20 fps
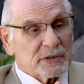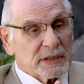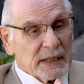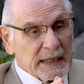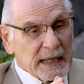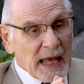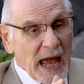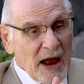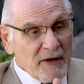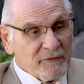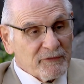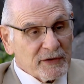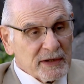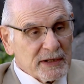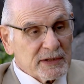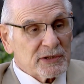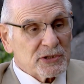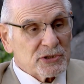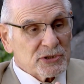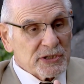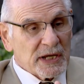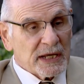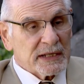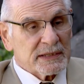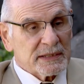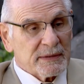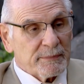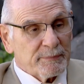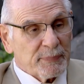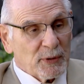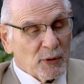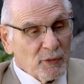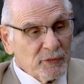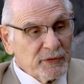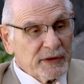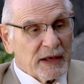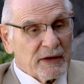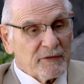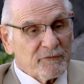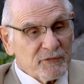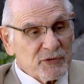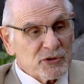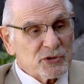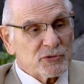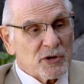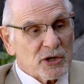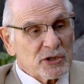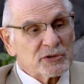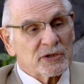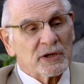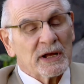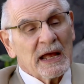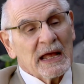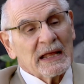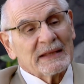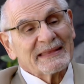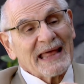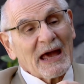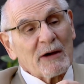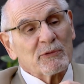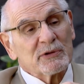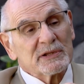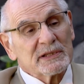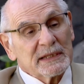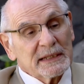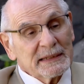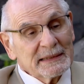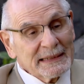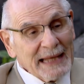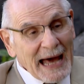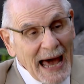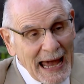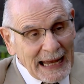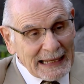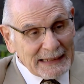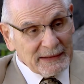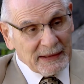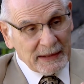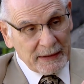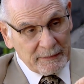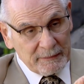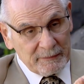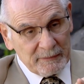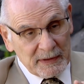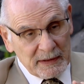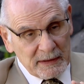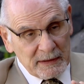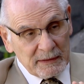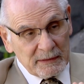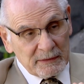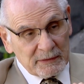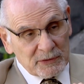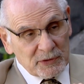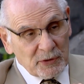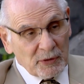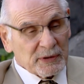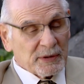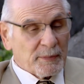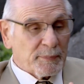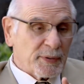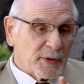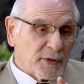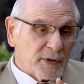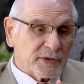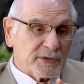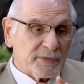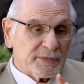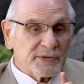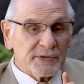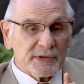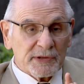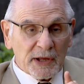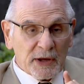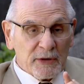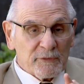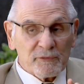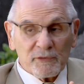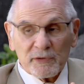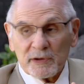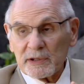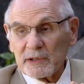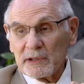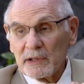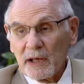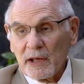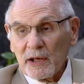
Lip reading: the Africans a chance to build the infrastructure that was denied them during the periods of slavery,